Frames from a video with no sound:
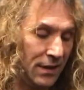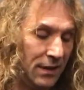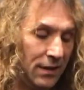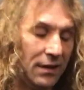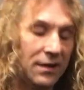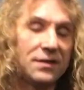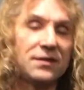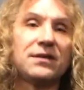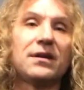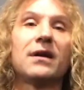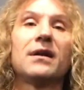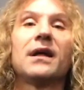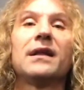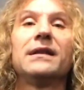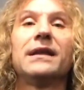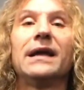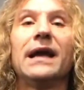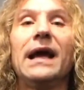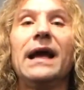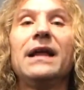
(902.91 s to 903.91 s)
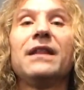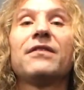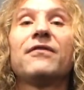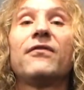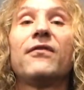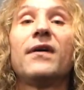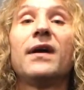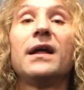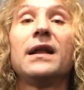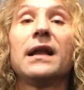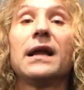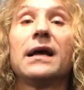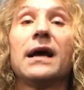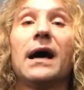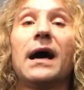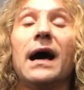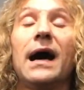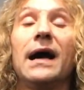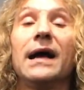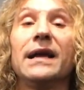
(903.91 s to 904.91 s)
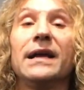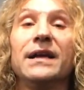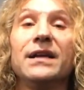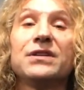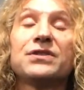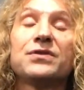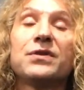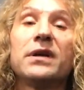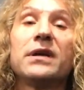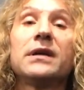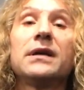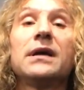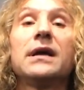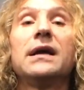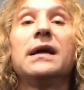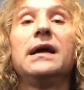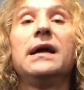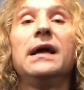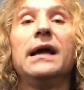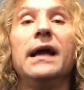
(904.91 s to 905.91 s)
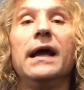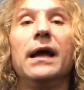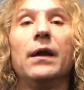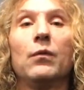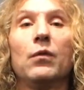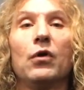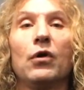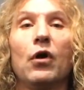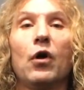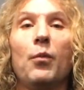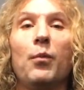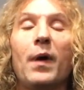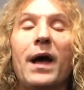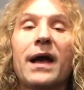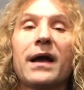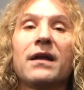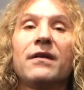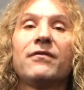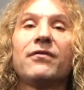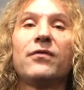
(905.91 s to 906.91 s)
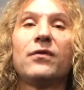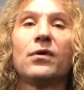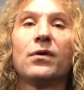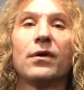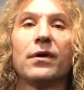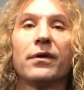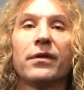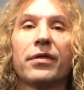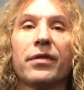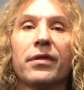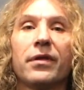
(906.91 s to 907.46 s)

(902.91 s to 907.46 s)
Let's start on the 8th fret high E string, and we'll go back and forth